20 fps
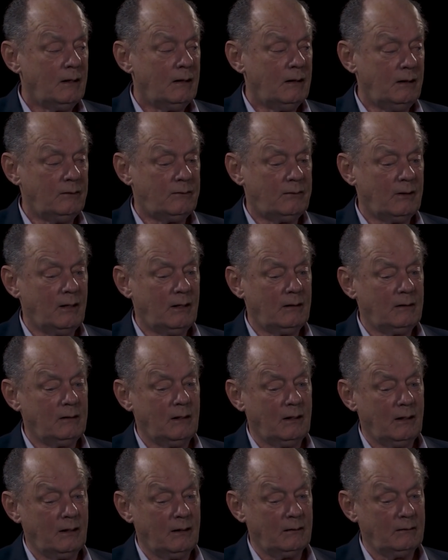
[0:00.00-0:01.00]
he said,
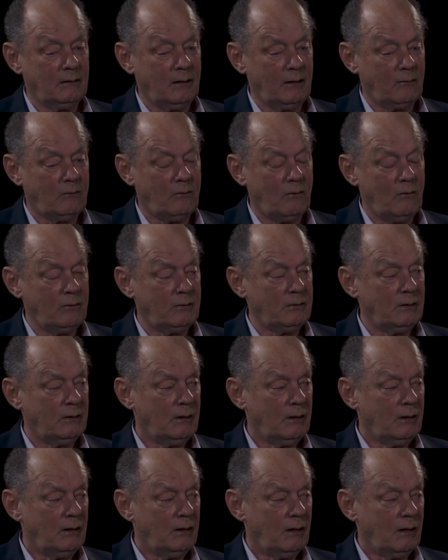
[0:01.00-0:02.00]
and I quote,
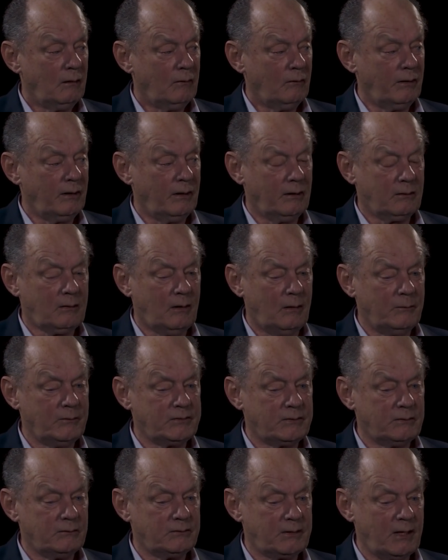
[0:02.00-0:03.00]
"When it
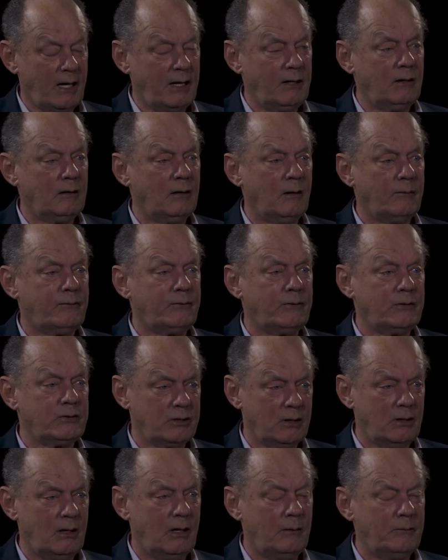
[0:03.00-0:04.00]
comes to standing up for
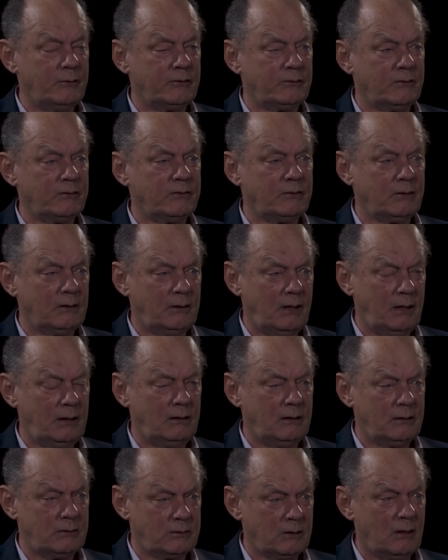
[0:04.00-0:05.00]
jobs,
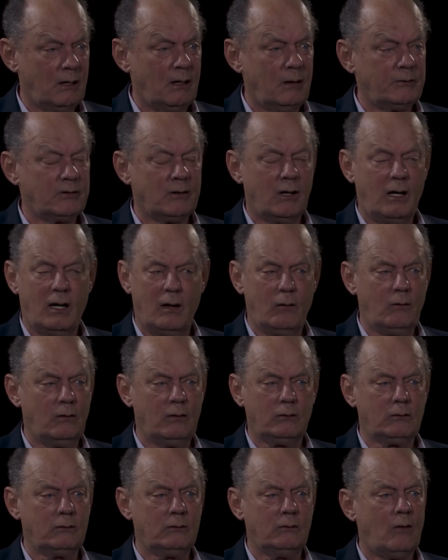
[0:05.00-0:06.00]
Canadian jobs, I
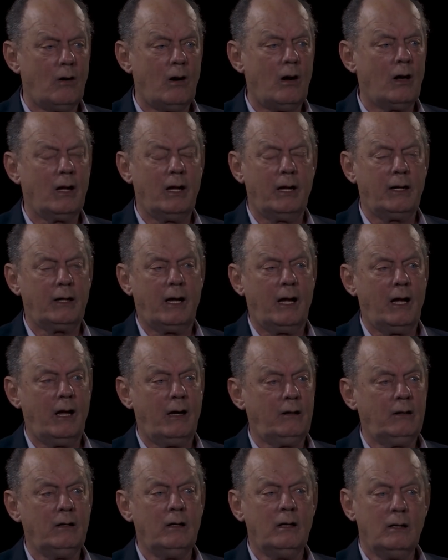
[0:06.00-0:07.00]
will do all I
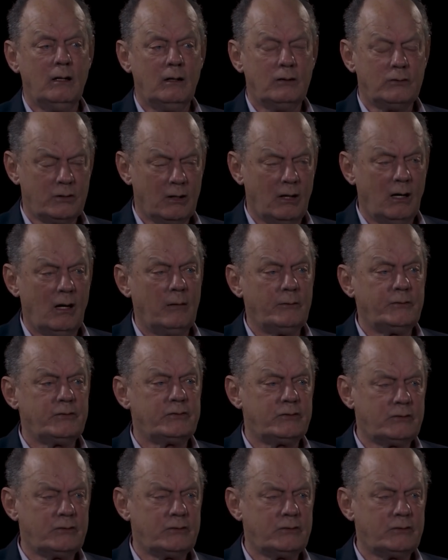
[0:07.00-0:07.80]
can. Jobs,